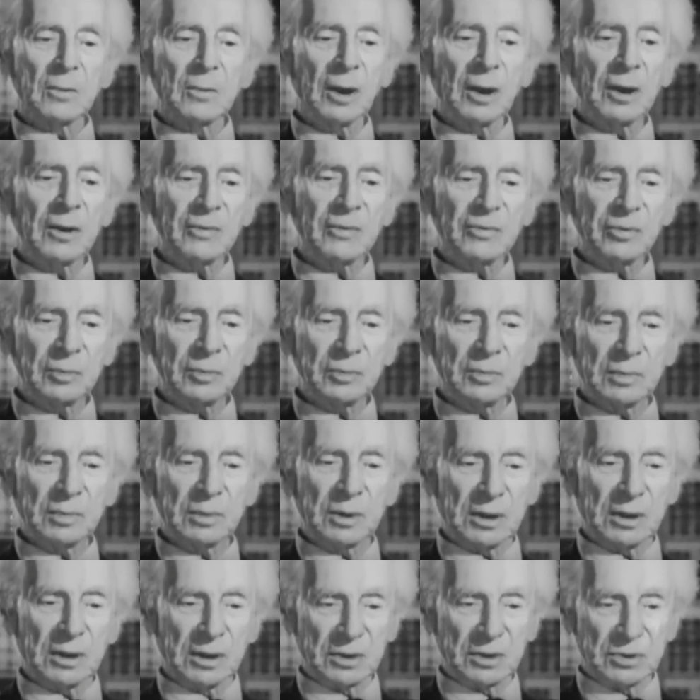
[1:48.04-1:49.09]
One of
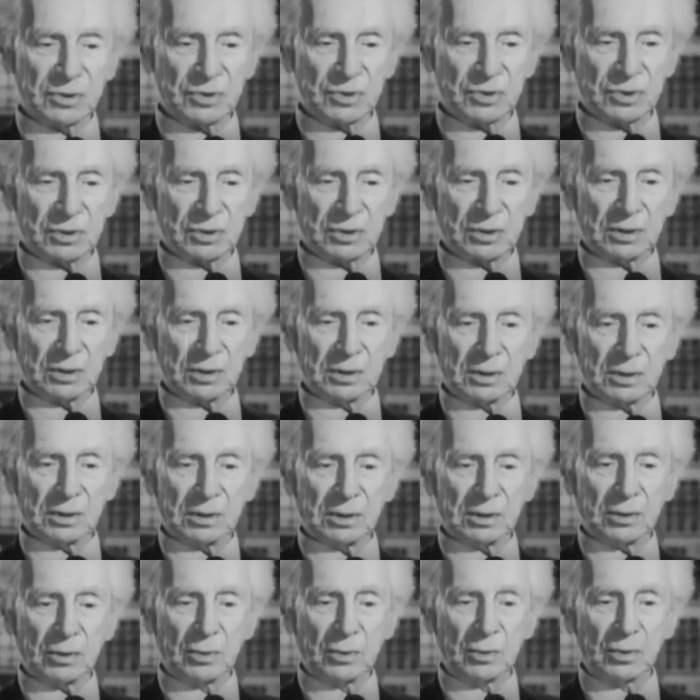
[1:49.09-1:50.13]
them is
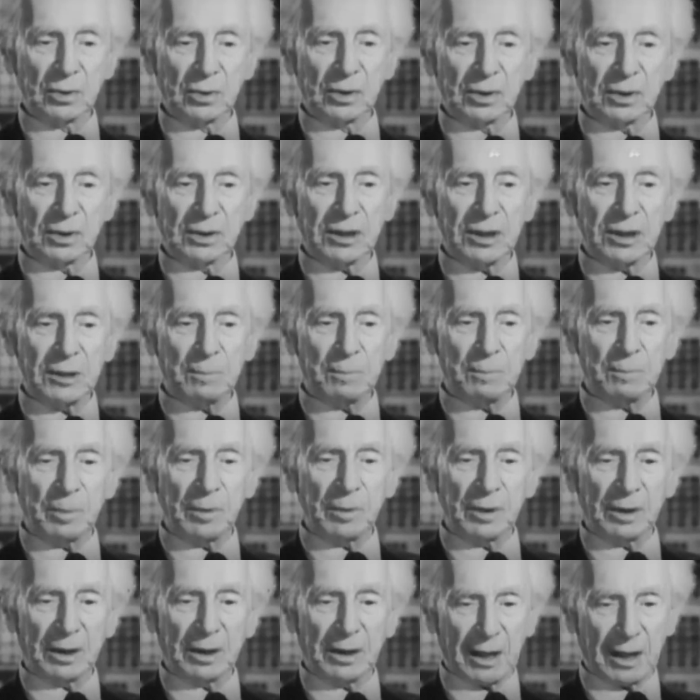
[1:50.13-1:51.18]
to keep
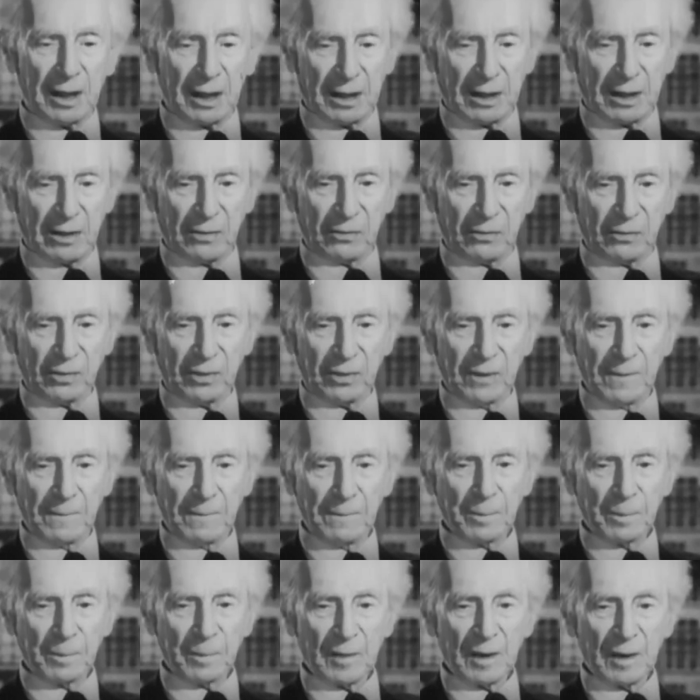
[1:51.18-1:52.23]
alive
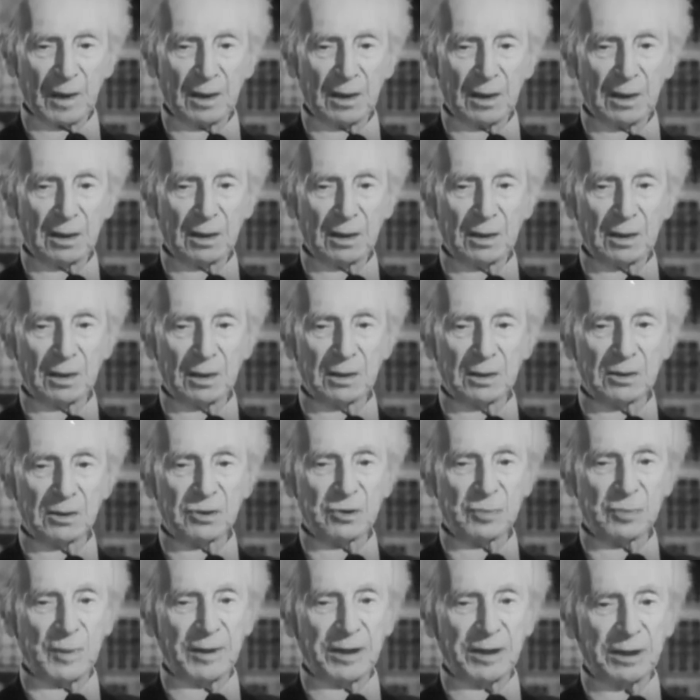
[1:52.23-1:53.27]

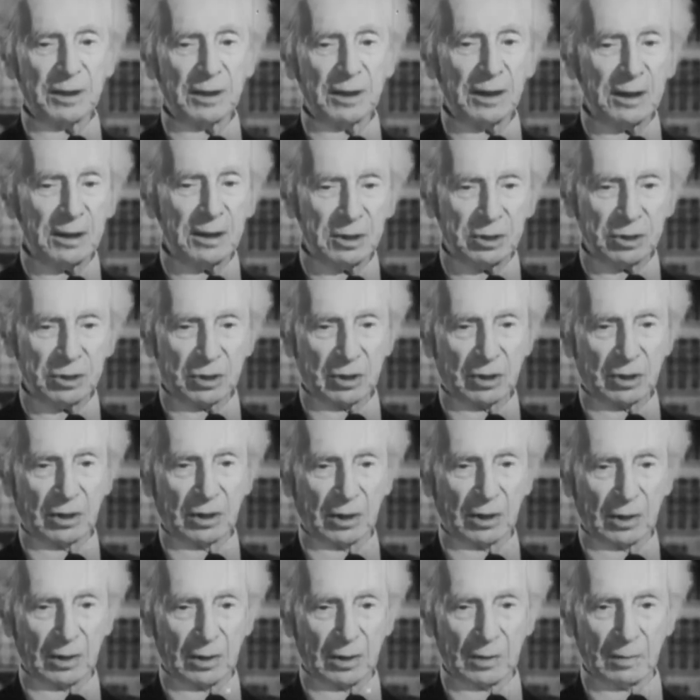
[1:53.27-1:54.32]

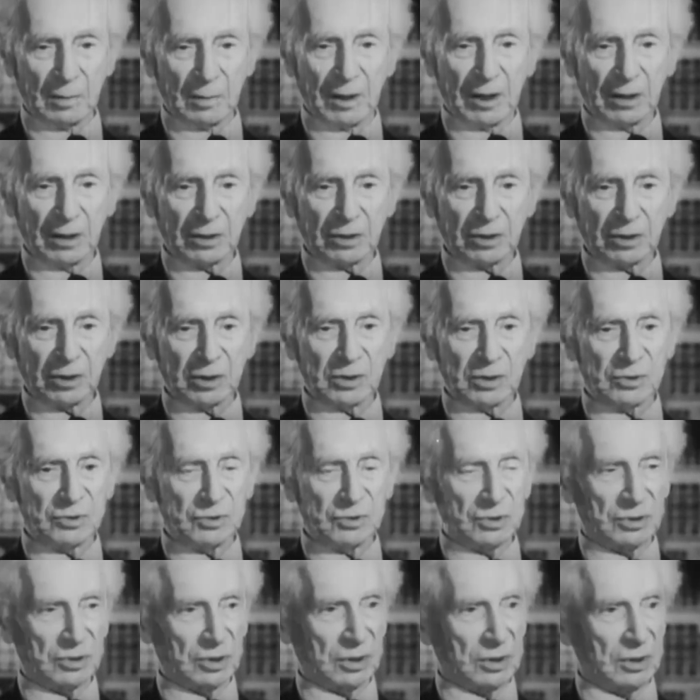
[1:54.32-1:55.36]
speculation about things
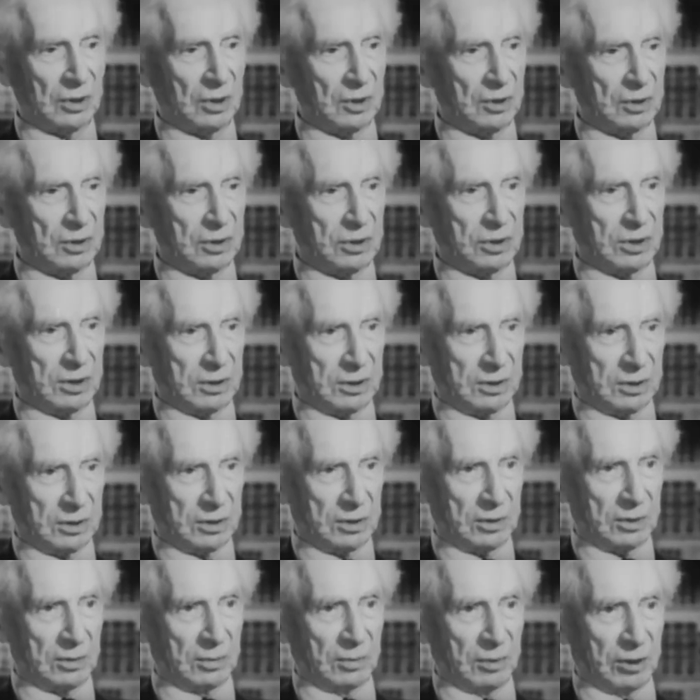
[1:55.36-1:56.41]
that are not yet
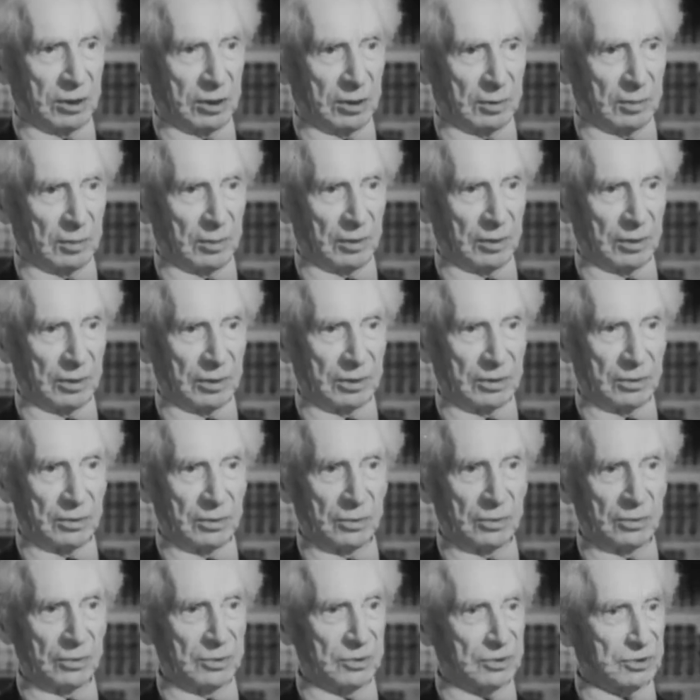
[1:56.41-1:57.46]
amenable
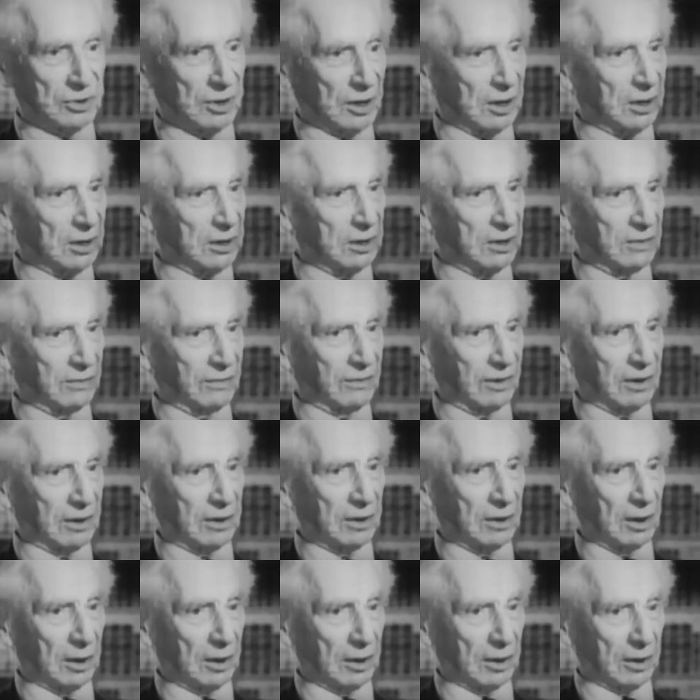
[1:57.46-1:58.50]
to scientific
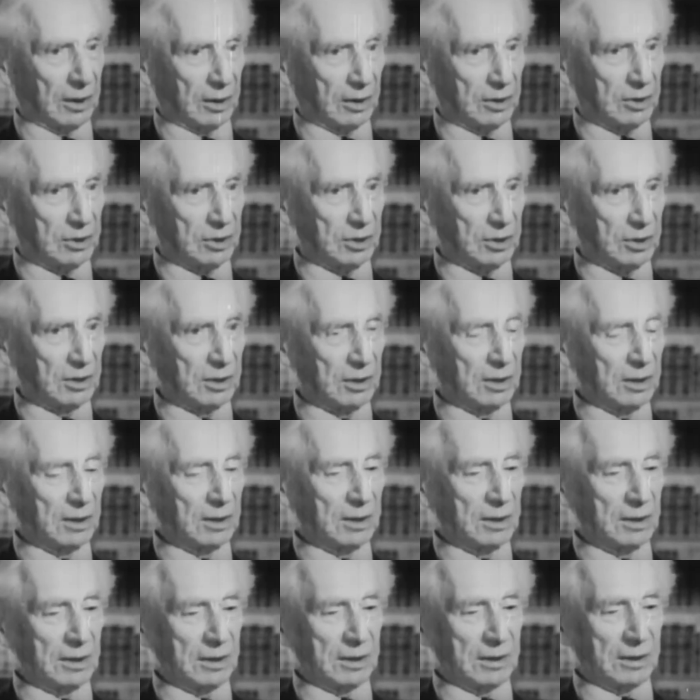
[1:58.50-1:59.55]
knowledge.
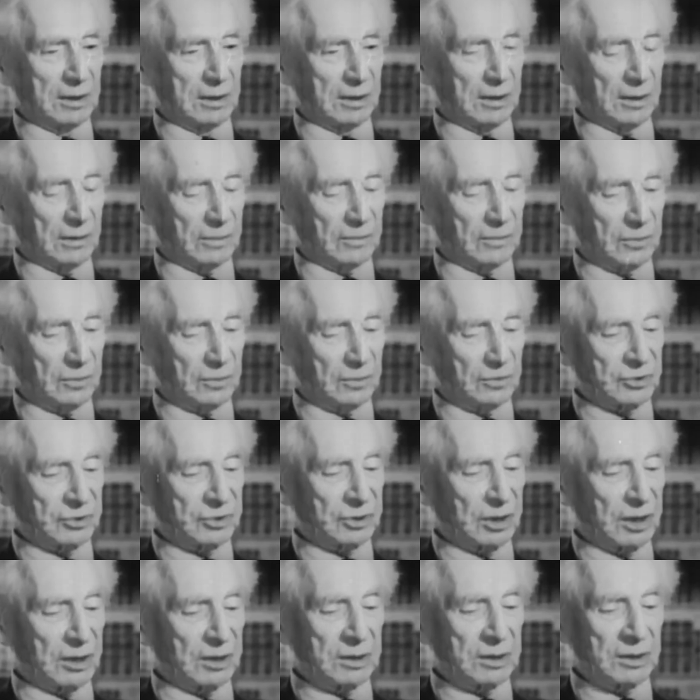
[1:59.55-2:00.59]
After
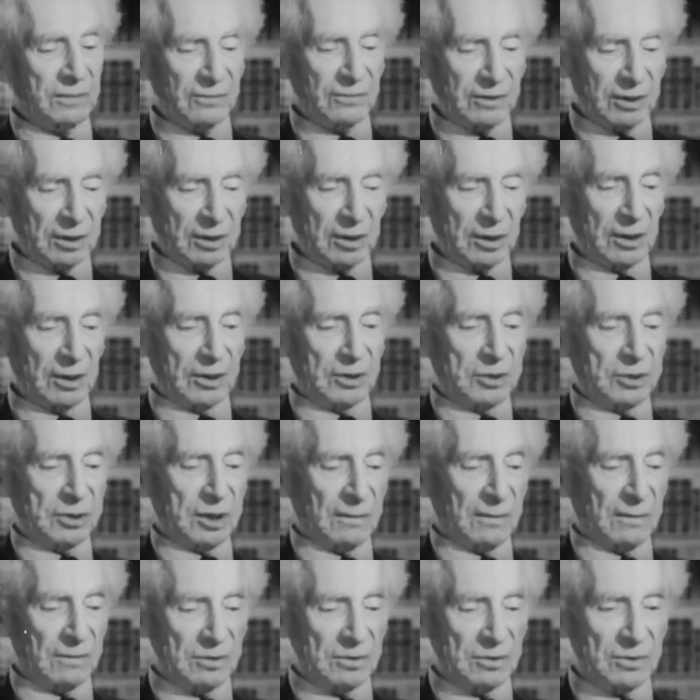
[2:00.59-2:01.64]
all, scientific knowledge
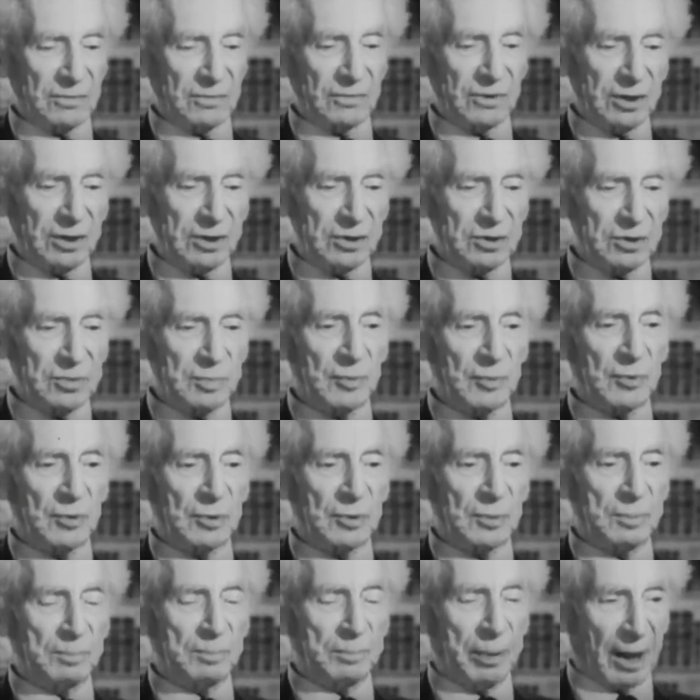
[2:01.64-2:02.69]
covers a very
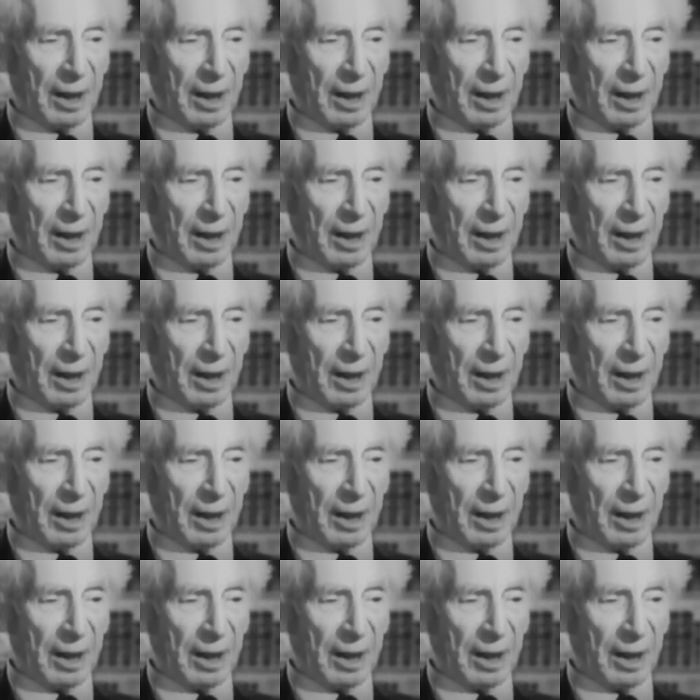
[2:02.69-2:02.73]
small